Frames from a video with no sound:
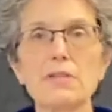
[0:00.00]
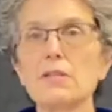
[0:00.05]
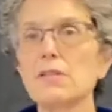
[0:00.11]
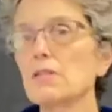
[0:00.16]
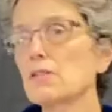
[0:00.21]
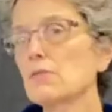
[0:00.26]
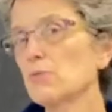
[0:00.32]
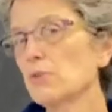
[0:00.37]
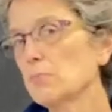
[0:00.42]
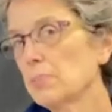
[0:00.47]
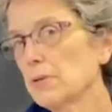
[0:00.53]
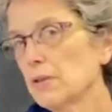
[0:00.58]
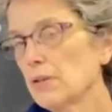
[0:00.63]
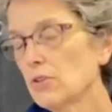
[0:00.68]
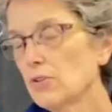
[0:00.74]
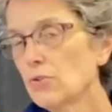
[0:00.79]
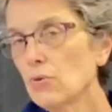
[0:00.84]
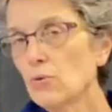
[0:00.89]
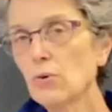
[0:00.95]
is, be
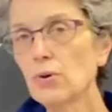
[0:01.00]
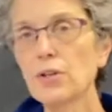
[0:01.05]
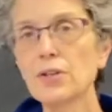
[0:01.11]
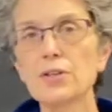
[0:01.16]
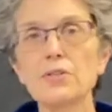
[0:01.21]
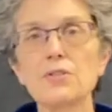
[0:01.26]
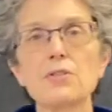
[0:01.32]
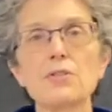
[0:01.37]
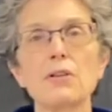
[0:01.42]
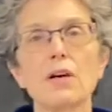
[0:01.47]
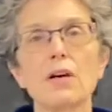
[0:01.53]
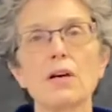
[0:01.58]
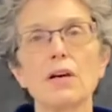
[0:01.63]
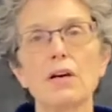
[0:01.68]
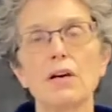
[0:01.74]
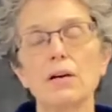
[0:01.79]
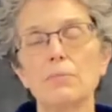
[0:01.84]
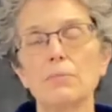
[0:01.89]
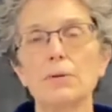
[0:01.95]
it noise,
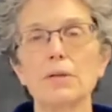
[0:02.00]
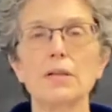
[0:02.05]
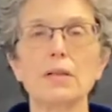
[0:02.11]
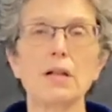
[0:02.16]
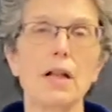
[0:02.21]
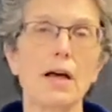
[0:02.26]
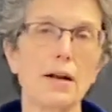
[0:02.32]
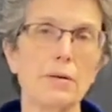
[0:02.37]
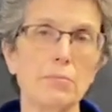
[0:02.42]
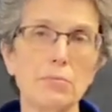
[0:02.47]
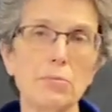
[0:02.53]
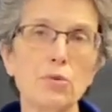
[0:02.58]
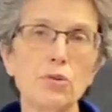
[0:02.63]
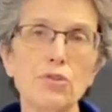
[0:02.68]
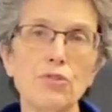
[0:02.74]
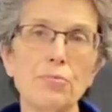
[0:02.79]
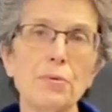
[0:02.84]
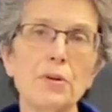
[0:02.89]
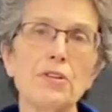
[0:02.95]
be it a lot of
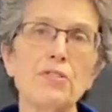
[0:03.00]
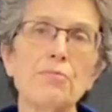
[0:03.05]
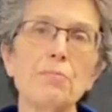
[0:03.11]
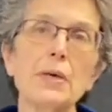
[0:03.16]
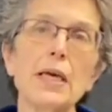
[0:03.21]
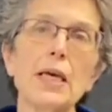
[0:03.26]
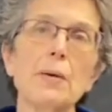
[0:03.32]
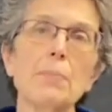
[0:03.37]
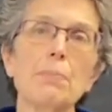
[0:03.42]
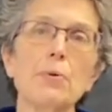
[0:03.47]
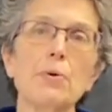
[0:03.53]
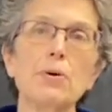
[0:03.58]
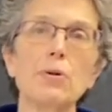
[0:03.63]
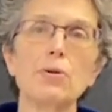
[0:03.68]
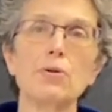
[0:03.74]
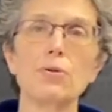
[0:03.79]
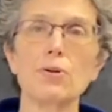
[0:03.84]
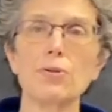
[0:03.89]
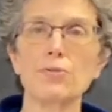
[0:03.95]
movement of people
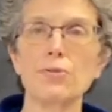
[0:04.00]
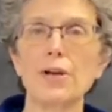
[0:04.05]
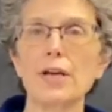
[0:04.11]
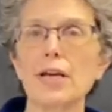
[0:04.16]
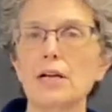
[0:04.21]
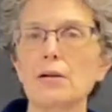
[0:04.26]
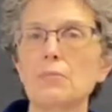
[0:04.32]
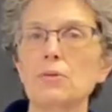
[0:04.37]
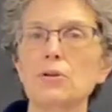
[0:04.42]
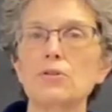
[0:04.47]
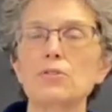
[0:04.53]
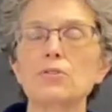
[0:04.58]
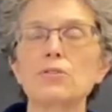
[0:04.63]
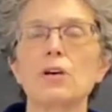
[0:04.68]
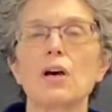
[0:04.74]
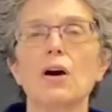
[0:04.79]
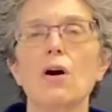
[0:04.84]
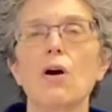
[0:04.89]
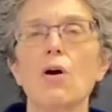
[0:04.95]
or other animals,
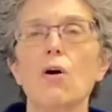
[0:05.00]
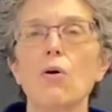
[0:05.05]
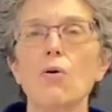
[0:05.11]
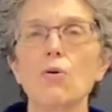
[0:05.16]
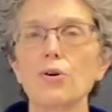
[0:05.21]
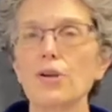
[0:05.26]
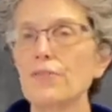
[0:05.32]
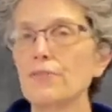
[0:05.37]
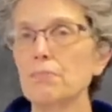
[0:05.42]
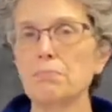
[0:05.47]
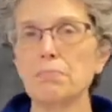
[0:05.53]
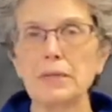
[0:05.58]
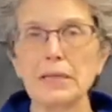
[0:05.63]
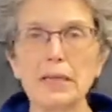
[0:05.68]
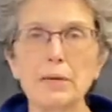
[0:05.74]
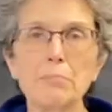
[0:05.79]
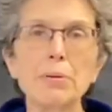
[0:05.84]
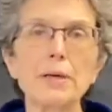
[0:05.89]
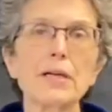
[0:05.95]
or even
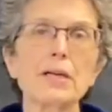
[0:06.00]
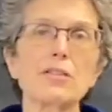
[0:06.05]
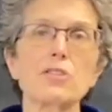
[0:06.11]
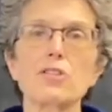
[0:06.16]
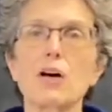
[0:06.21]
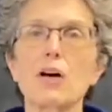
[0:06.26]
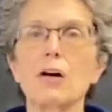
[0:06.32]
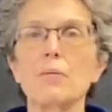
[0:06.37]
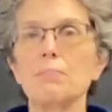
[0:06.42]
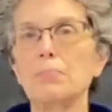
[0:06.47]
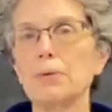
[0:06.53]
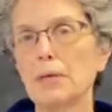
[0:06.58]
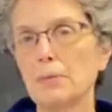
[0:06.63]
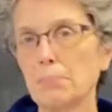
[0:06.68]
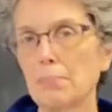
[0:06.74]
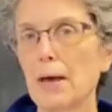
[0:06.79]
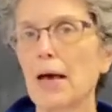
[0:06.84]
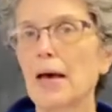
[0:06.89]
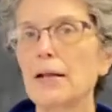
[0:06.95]
being picked up,
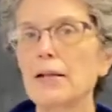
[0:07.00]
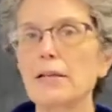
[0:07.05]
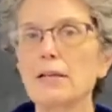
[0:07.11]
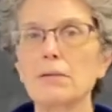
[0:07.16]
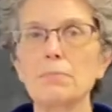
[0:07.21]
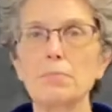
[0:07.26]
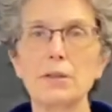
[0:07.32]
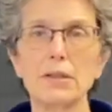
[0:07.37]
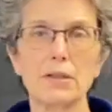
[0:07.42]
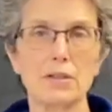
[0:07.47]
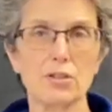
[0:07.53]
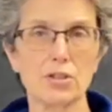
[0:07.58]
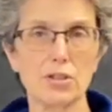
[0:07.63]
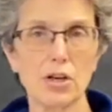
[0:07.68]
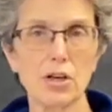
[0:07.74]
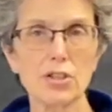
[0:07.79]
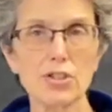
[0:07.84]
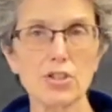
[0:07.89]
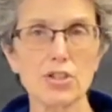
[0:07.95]
being petted, being
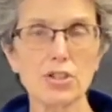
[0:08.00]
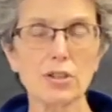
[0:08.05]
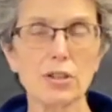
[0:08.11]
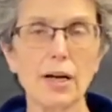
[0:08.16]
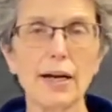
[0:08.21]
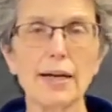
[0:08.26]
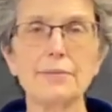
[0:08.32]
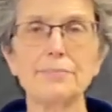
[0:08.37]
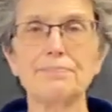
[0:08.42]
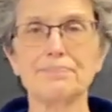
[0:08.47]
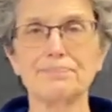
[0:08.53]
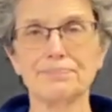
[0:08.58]
touched a lot.